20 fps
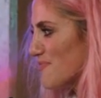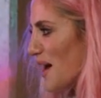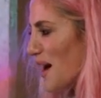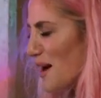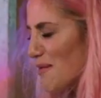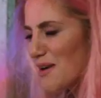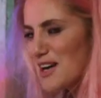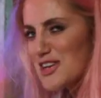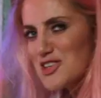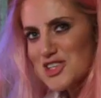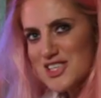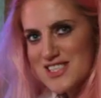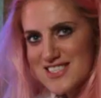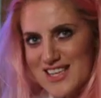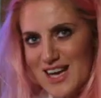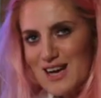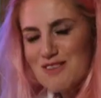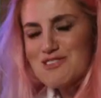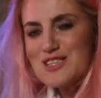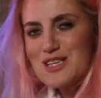I'm actually
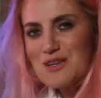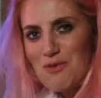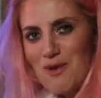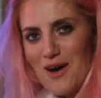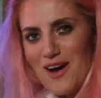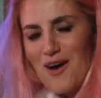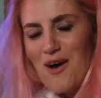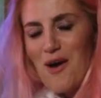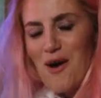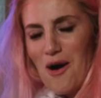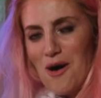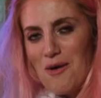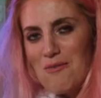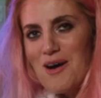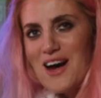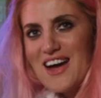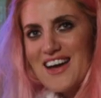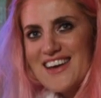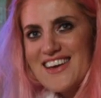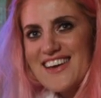sounding quite art
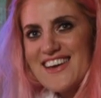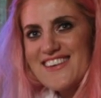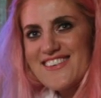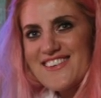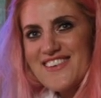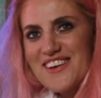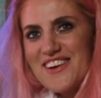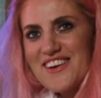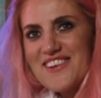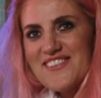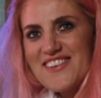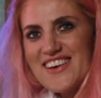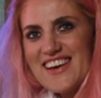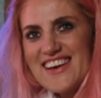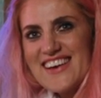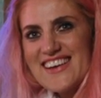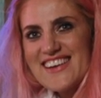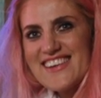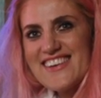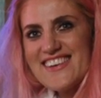wanky. Do you know what I
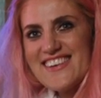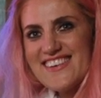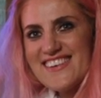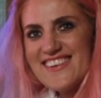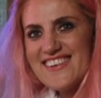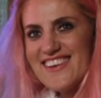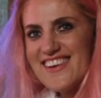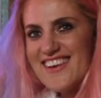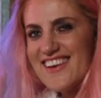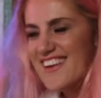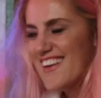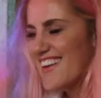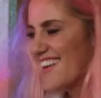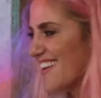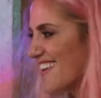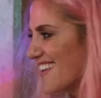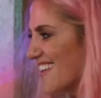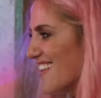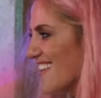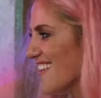mean?
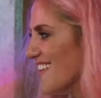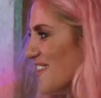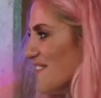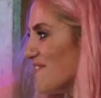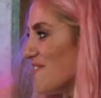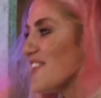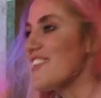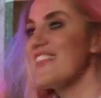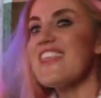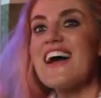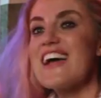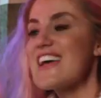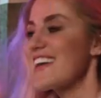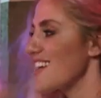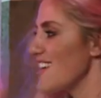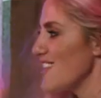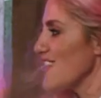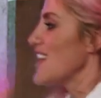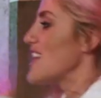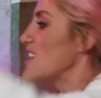But
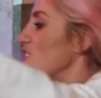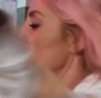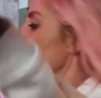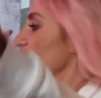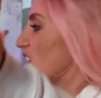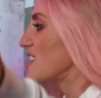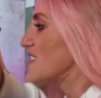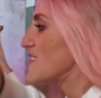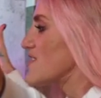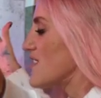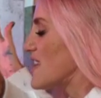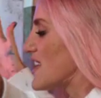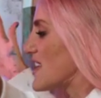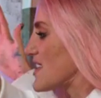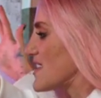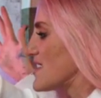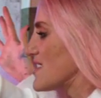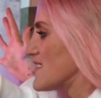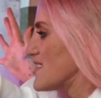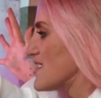like the
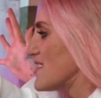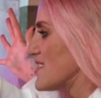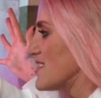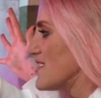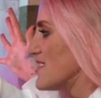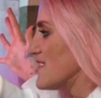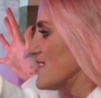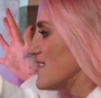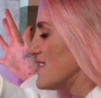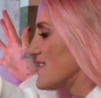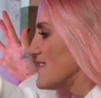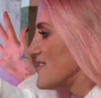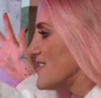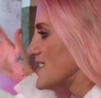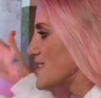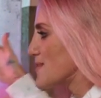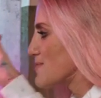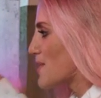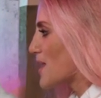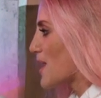shattering,
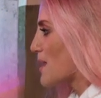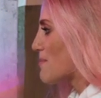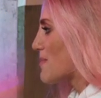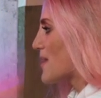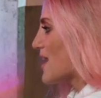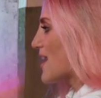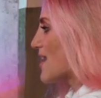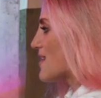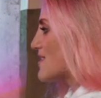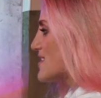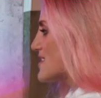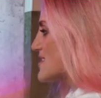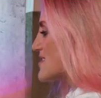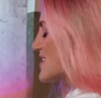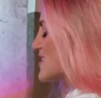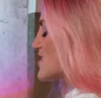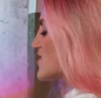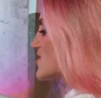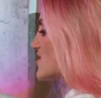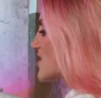this is where I'm now. These
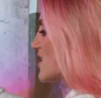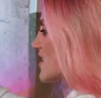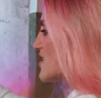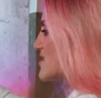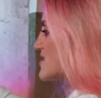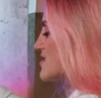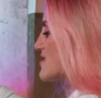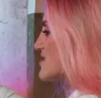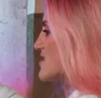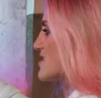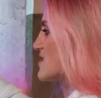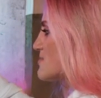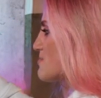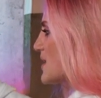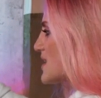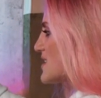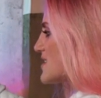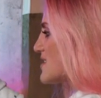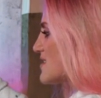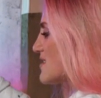like shards are
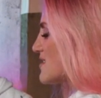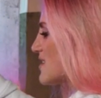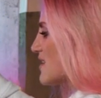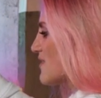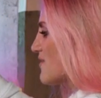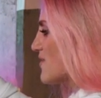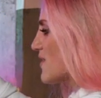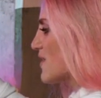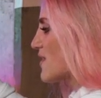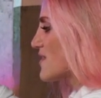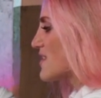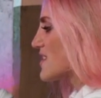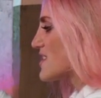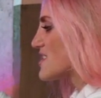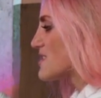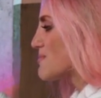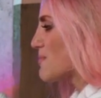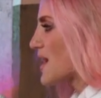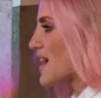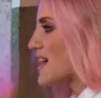suspended and they're floating in
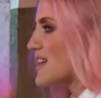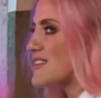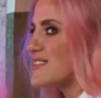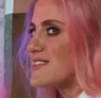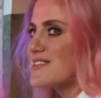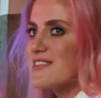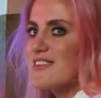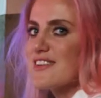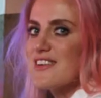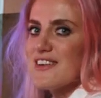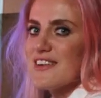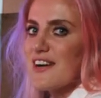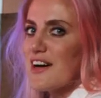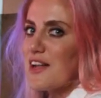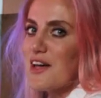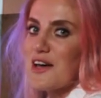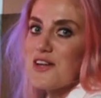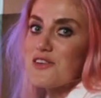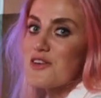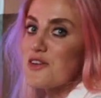space,
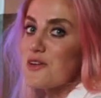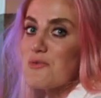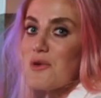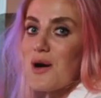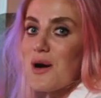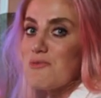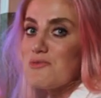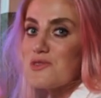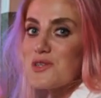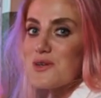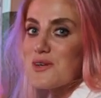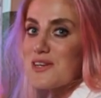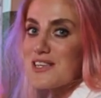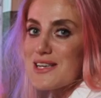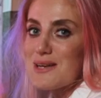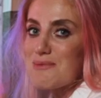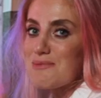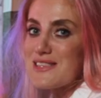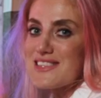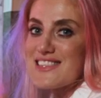and I don't know what I'm doing,
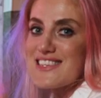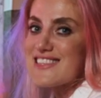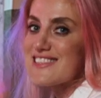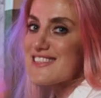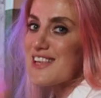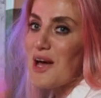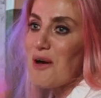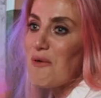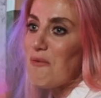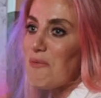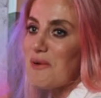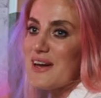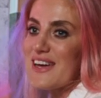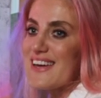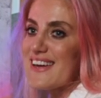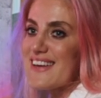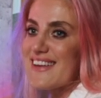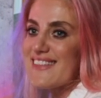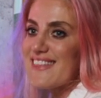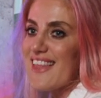and I'm in this like
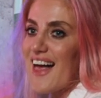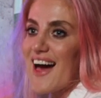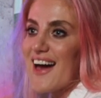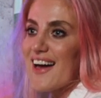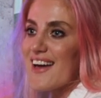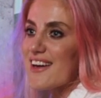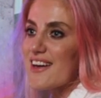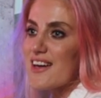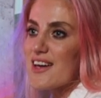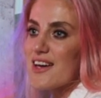weird like